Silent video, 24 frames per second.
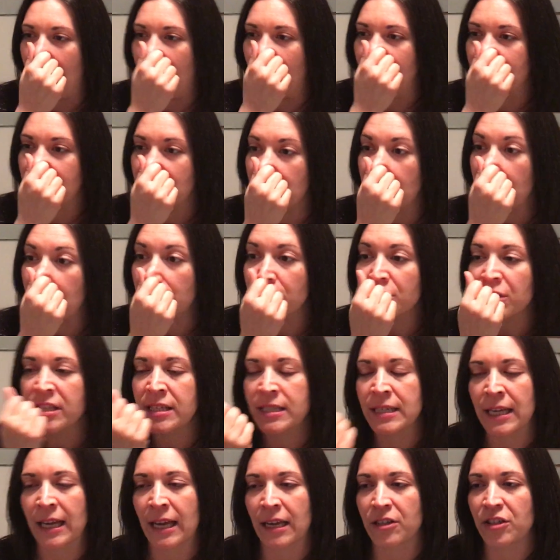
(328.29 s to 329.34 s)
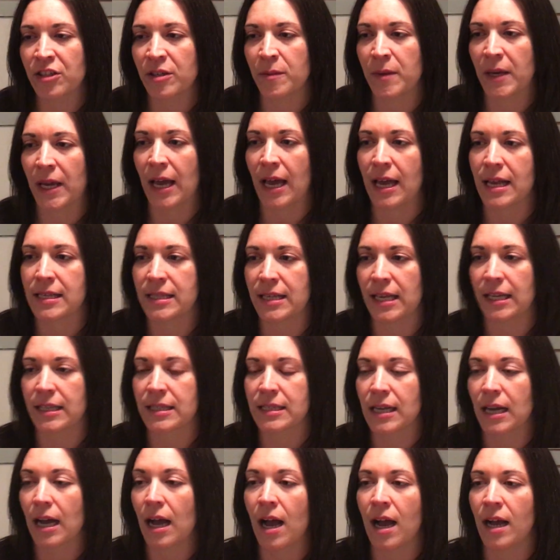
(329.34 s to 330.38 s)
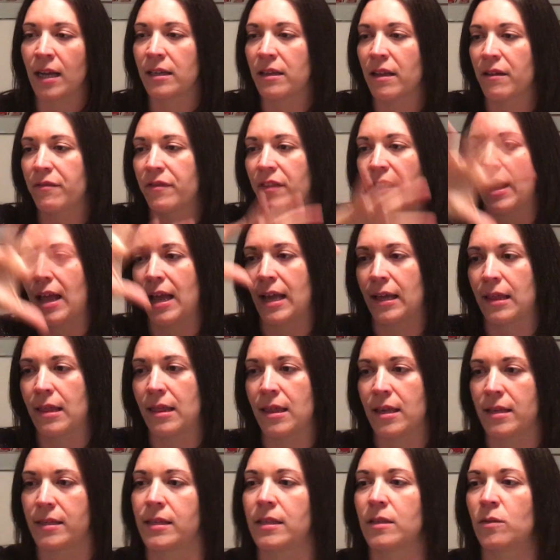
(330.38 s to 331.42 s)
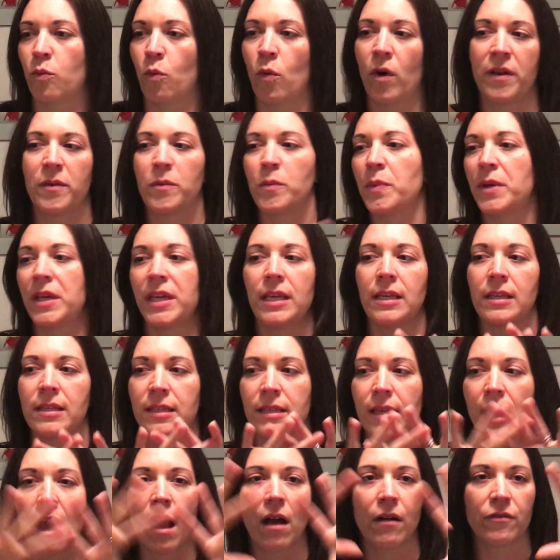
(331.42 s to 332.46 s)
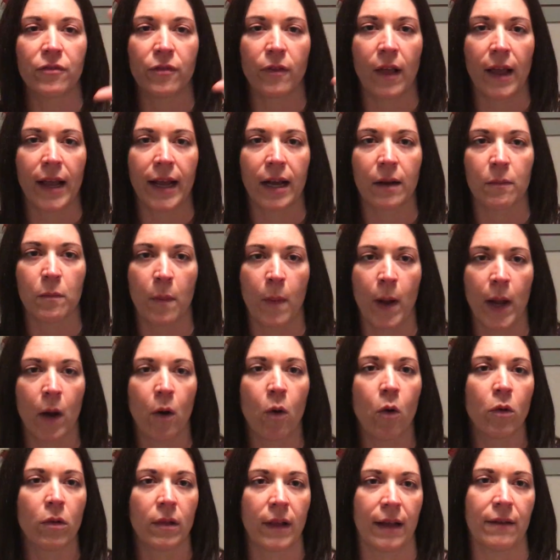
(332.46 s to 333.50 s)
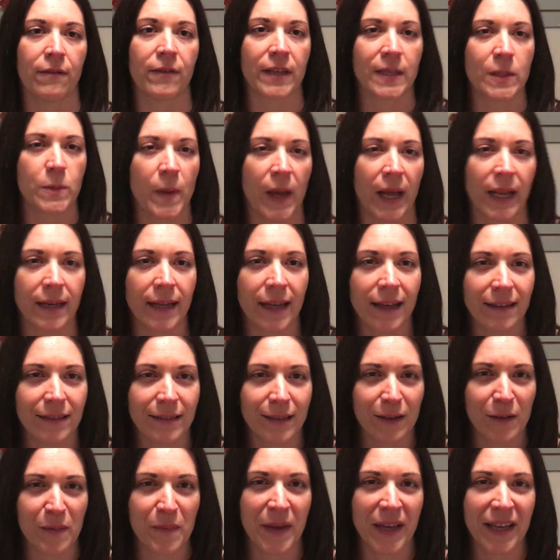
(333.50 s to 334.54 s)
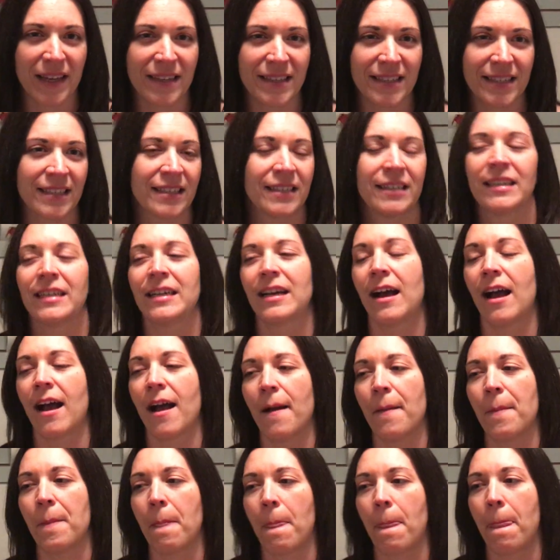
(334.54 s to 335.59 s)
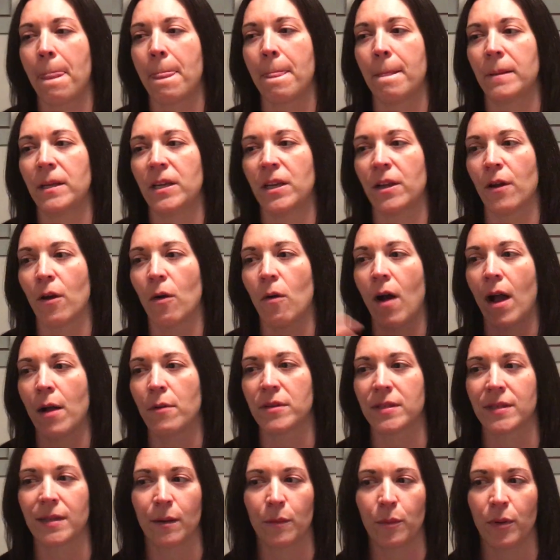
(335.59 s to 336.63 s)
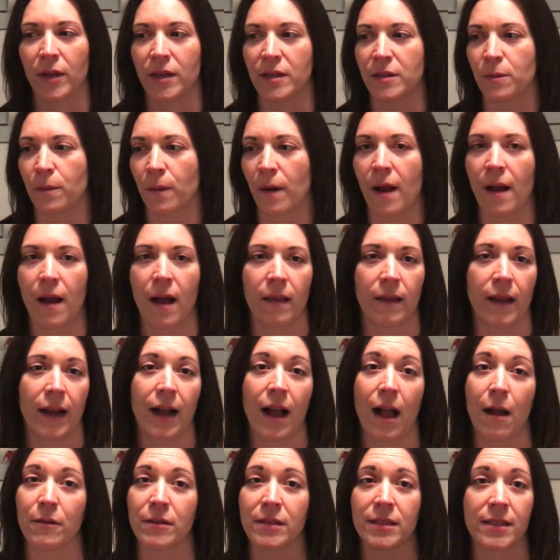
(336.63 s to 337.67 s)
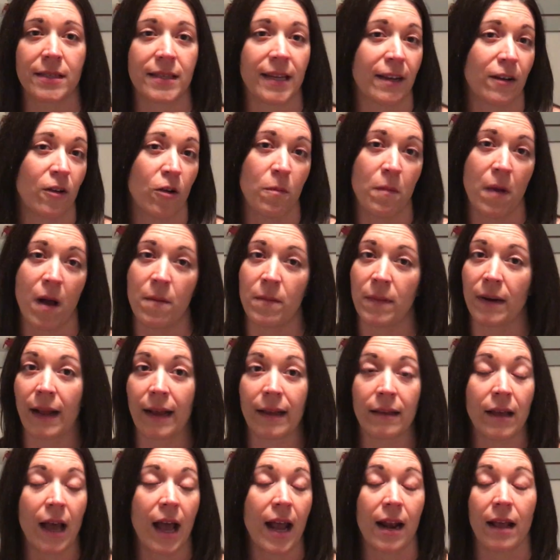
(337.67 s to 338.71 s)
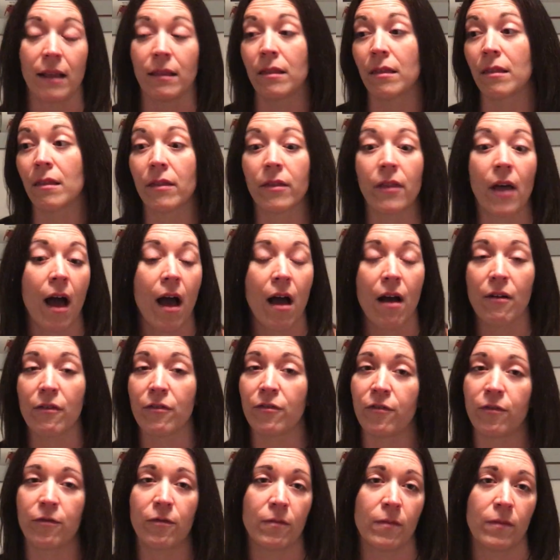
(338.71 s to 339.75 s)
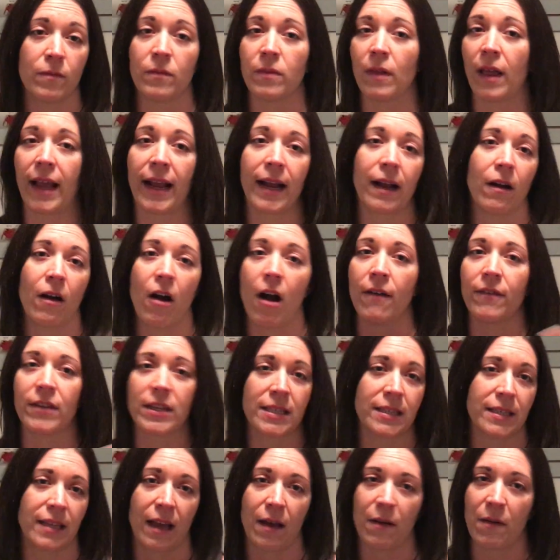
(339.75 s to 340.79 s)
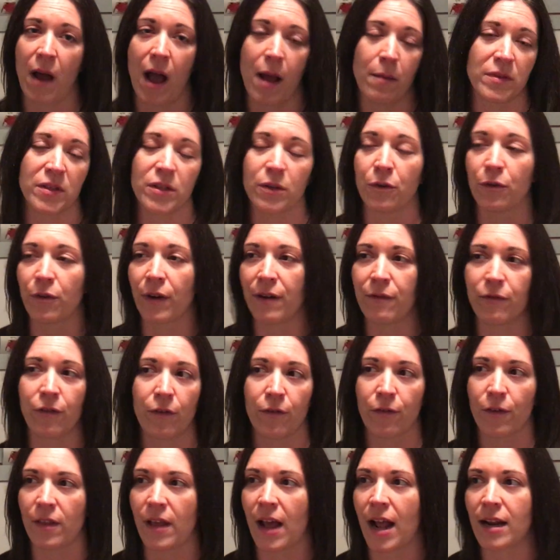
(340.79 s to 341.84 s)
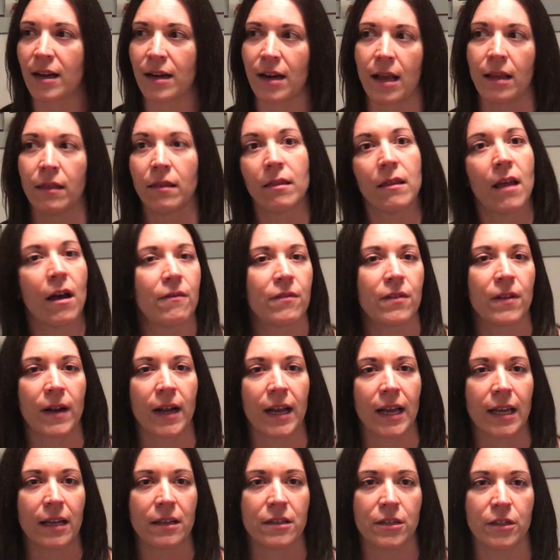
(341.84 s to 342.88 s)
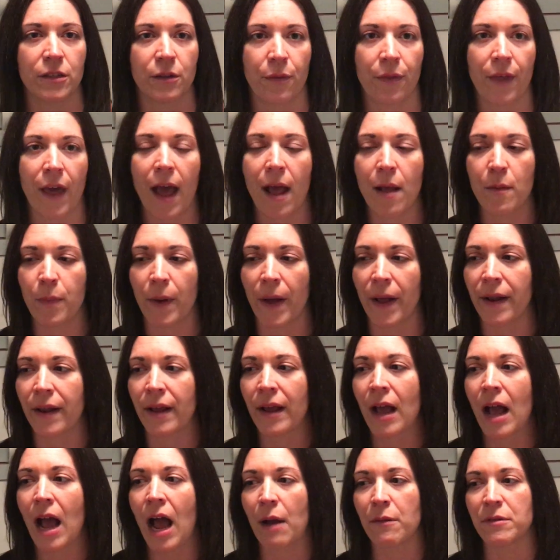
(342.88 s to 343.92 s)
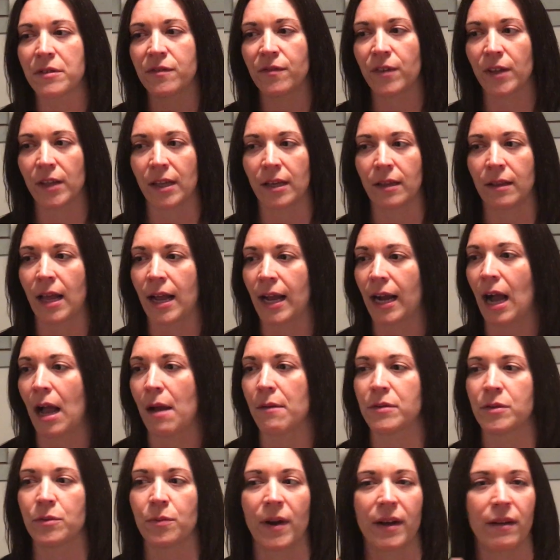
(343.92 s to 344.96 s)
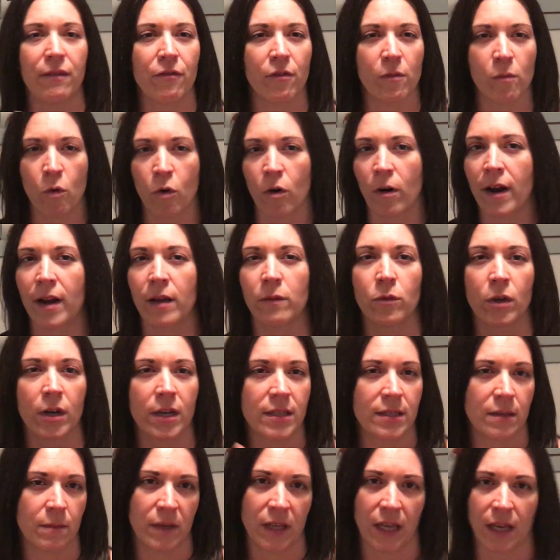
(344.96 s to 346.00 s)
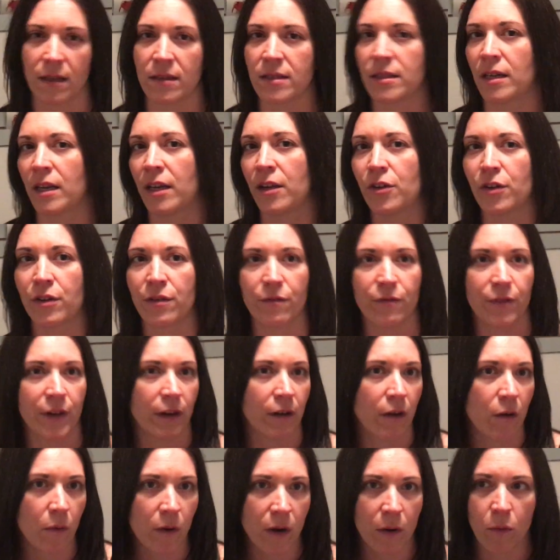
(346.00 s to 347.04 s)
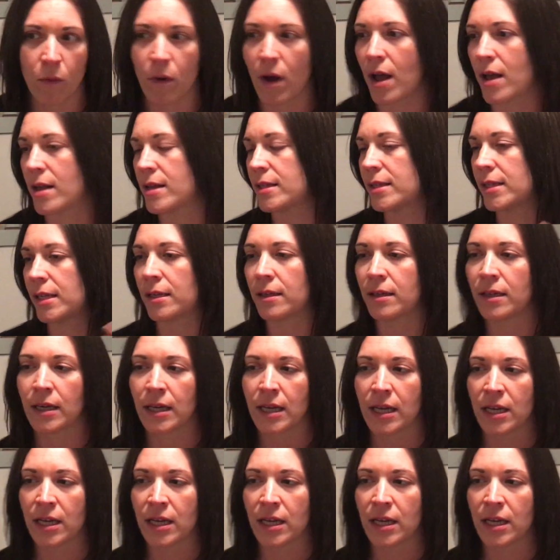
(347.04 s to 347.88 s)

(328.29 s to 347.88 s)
It's interesting actually, because it's kind of like, this is one piece of like my whole life expanding a little bit. I was in a place where I was a stay-at-home mom, and I love, like, obviously I'm so grateful for that, and I love that I get to do that, but I was feeling like I was ready for more and I wanted something else and I couldn't figure out what it was. And